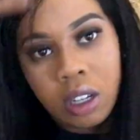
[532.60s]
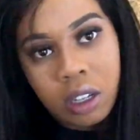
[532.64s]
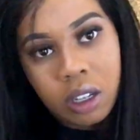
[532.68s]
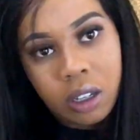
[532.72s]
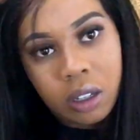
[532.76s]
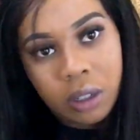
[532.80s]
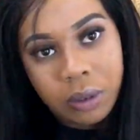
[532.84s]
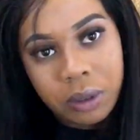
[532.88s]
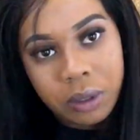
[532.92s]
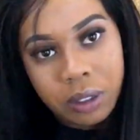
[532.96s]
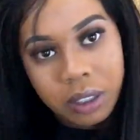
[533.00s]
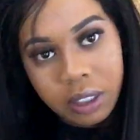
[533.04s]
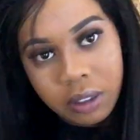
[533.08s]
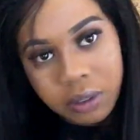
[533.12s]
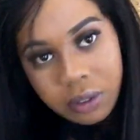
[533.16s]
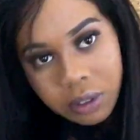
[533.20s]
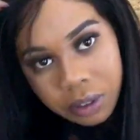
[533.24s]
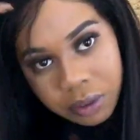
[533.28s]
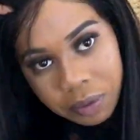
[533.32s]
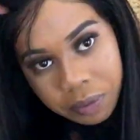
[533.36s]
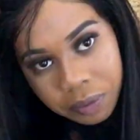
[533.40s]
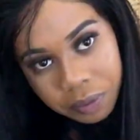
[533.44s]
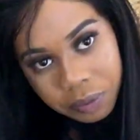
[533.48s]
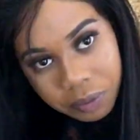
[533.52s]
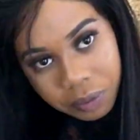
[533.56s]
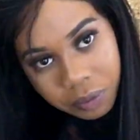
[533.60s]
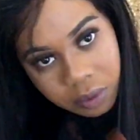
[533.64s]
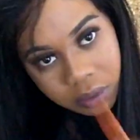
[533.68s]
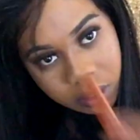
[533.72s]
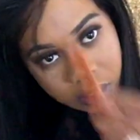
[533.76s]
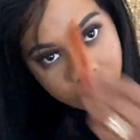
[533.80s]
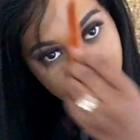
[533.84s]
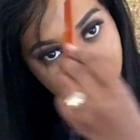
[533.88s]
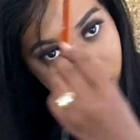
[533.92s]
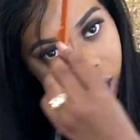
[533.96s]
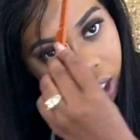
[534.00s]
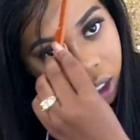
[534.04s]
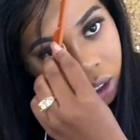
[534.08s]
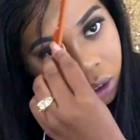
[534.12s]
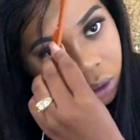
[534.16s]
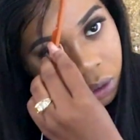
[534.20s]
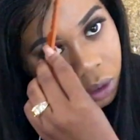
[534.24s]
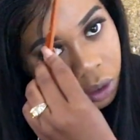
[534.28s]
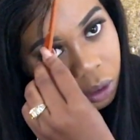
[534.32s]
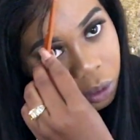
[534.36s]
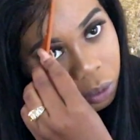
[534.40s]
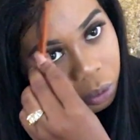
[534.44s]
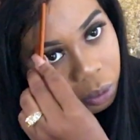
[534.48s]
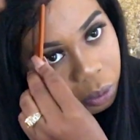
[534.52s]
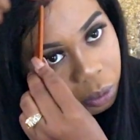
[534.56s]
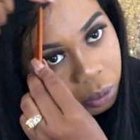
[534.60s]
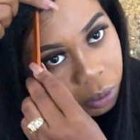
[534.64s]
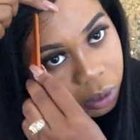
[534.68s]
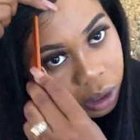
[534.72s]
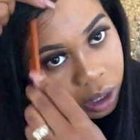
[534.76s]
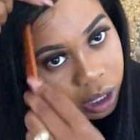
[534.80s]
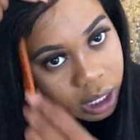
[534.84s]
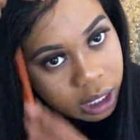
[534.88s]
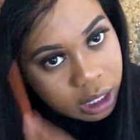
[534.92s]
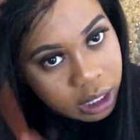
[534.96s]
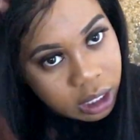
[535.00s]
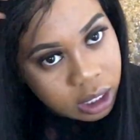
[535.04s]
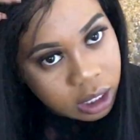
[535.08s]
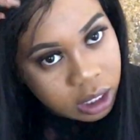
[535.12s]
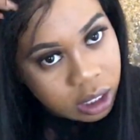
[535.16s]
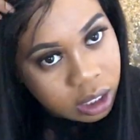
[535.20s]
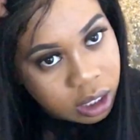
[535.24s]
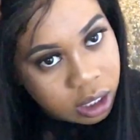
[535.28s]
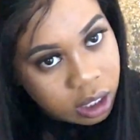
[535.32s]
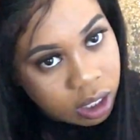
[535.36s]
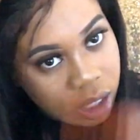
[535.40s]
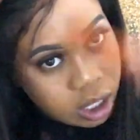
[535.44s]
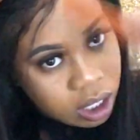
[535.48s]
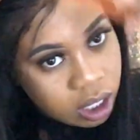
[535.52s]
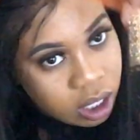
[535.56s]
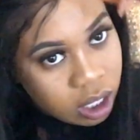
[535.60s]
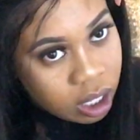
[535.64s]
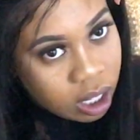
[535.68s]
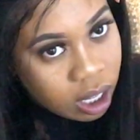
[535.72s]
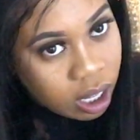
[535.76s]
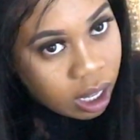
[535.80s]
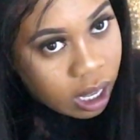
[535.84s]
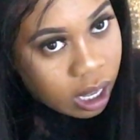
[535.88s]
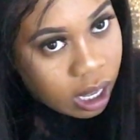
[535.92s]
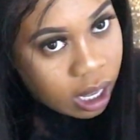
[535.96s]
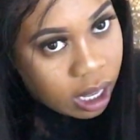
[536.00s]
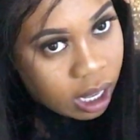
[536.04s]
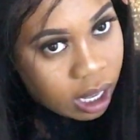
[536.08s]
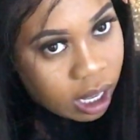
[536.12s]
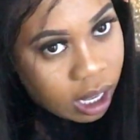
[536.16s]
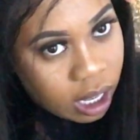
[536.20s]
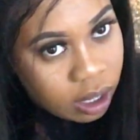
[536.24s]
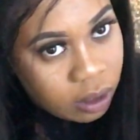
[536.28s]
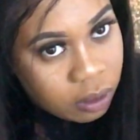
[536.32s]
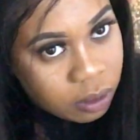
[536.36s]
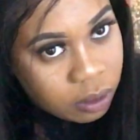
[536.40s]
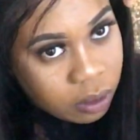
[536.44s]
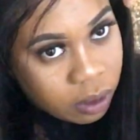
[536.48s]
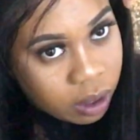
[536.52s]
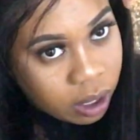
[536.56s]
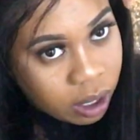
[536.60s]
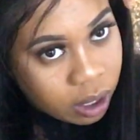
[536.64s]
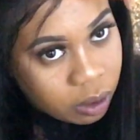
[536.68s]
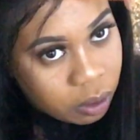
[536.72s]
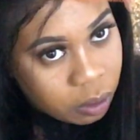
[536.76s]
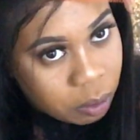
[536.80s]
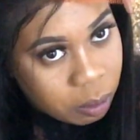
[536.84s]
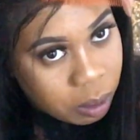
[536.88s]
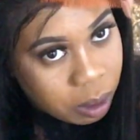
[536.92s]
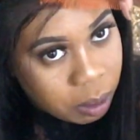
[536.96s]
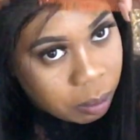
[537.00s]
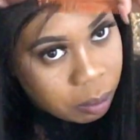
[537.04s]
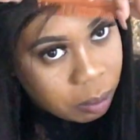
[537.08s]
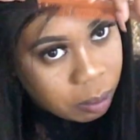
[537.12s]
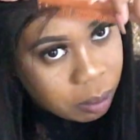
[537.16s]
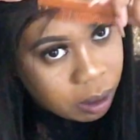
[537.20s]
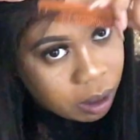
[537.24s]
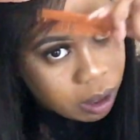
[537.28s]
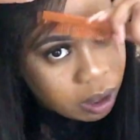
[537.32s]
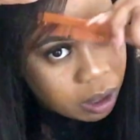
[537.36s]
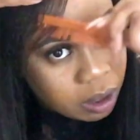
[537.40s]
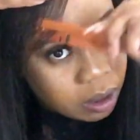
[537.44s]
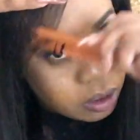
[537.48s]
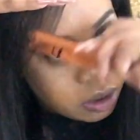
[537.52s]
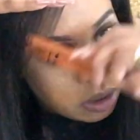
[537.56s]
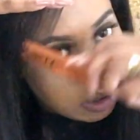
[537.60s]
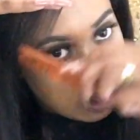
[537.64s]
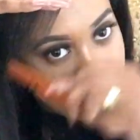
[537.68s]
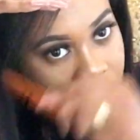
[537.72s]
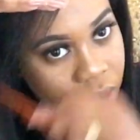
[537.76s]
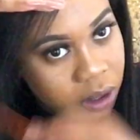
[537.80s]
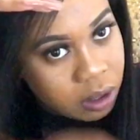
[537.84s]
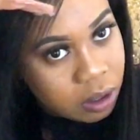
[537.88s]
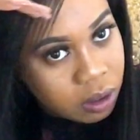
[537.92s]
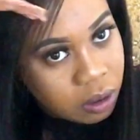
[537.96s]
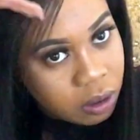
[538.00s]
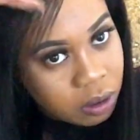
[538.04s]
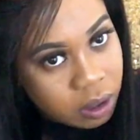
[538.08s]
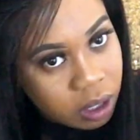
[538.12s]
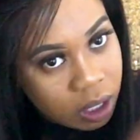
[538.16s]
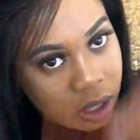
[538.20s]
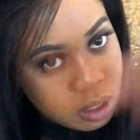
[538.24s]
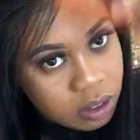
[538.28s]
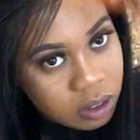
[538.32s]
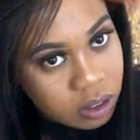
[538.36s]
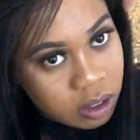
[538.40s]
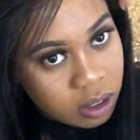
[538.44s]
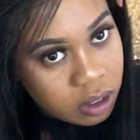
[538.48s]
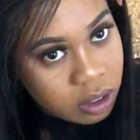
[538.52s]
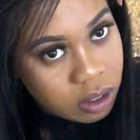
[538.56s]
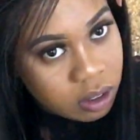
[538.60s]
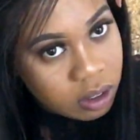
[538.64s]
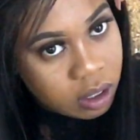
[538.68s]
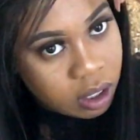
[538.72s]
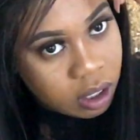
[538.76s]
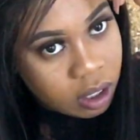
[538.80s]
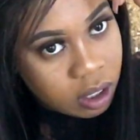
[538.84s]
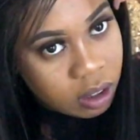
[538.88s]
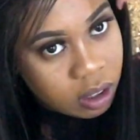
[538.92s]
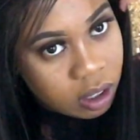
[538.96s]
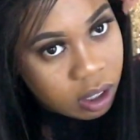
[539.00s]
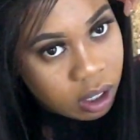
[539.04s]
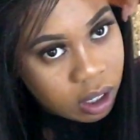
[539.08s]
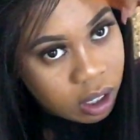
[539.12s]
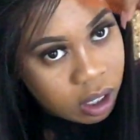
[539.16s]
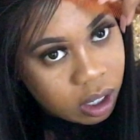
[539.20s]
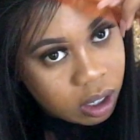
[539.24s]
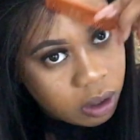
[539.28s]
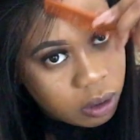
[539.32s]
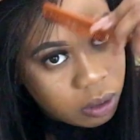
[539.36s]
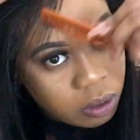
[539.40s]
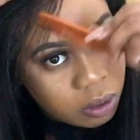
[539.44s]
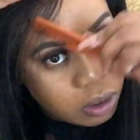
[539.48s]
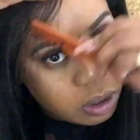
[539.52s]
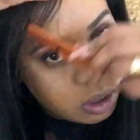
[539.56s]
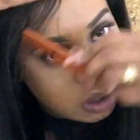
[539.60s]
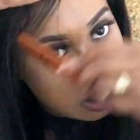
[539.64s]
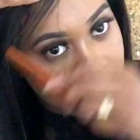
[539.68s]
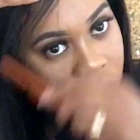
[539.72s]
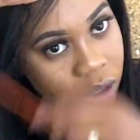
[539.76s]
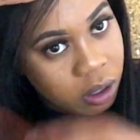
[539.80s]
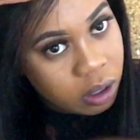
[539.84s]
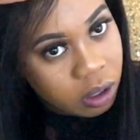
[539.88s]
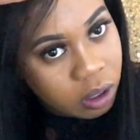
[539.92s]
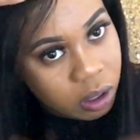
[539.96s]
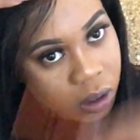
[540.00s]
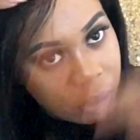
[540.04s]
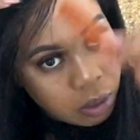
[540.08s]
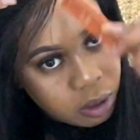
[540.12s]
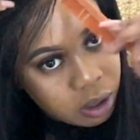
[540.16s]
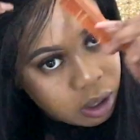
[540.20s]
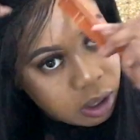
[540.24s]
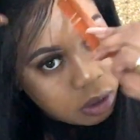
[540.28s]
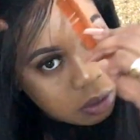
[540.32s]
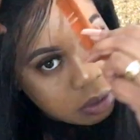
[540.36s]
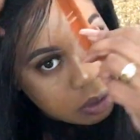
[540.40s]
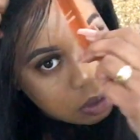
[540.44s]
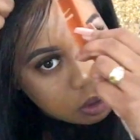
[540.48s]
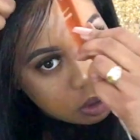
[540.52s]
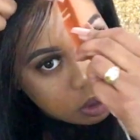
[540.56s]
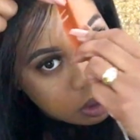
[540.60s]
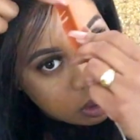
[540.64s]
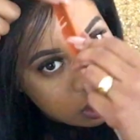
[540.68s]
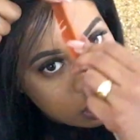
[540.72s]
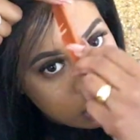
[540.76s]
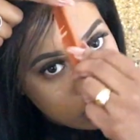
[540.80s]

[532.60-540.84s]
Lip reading: or whatever. I don't know what I did. I don't know how to do baby bangs, so let's just take that out or whatever.